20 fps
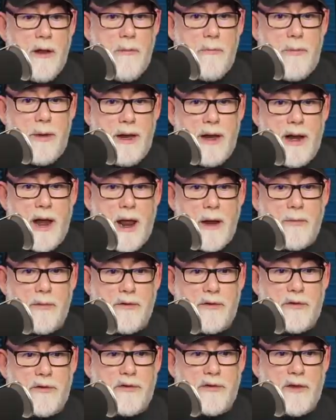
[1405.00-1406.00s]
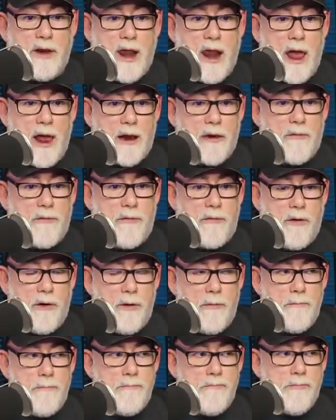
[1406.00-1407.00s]
being able to select
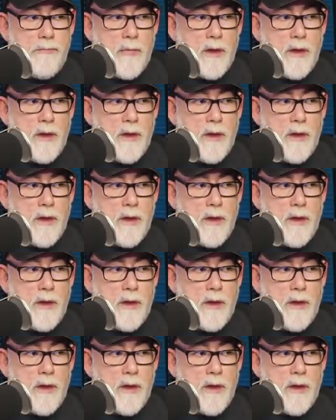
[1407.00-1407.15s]
from